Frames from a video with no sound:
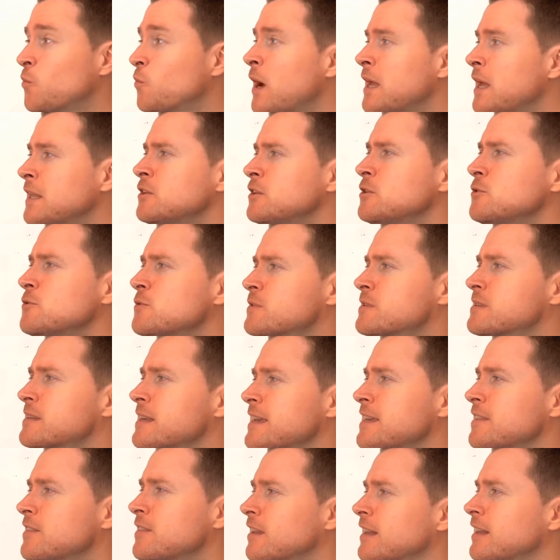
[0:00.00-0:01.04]
when you
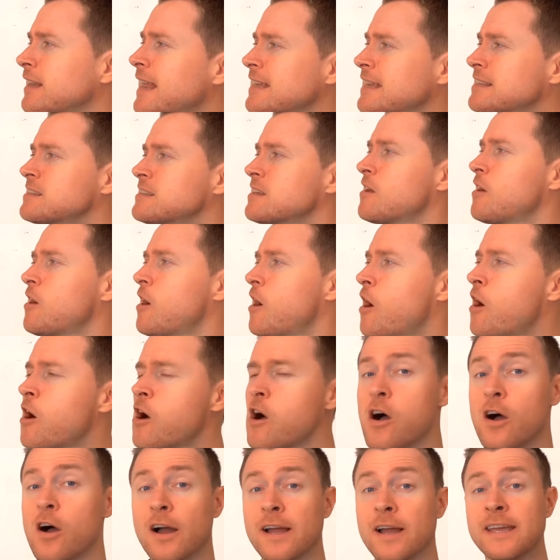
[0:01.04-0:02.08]
see the letter
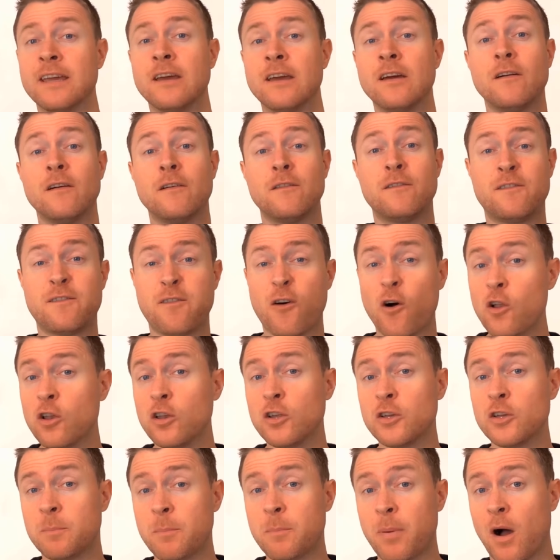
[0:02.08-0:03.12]
I
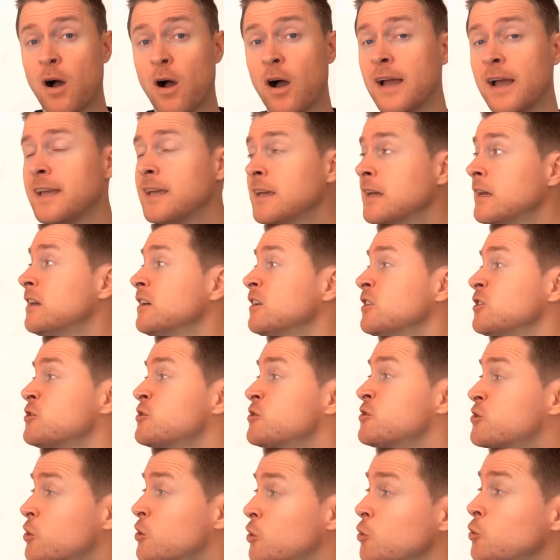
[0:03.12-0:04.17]
followed by
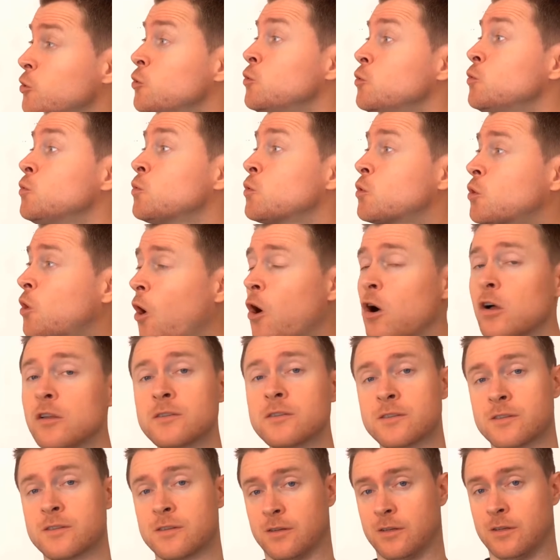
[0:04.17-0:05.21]
2
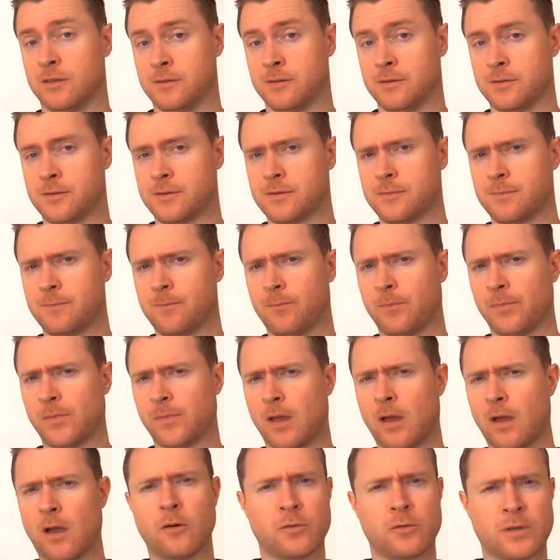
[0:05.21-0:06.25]
consonants,
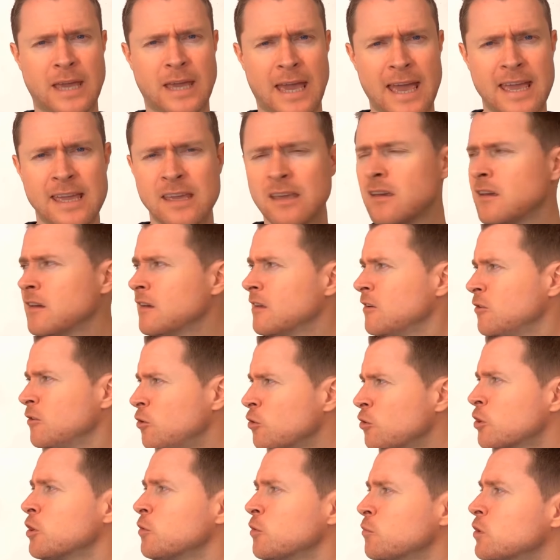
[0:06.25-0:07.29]
okay?
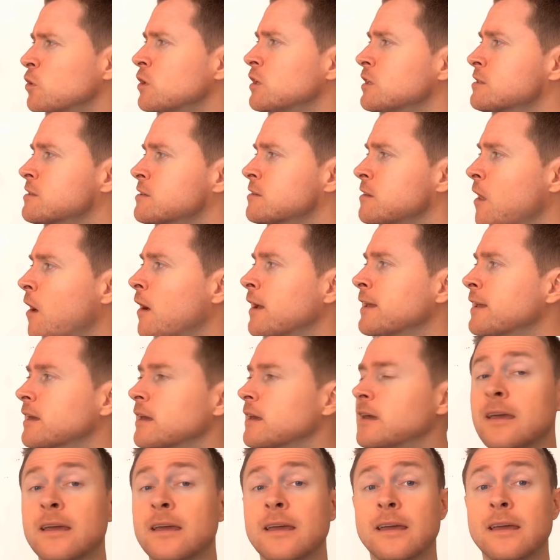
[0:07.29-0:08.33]
Look at words like
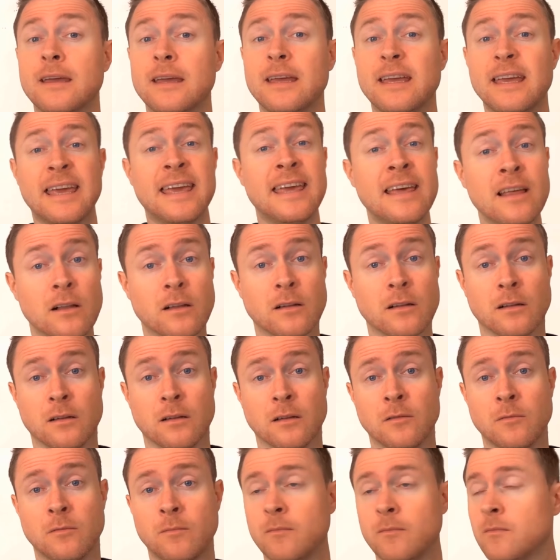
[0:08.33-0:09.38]

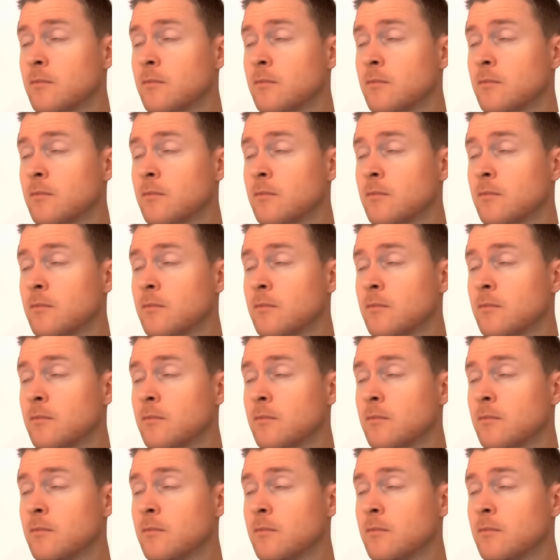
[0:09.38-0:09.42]
ill,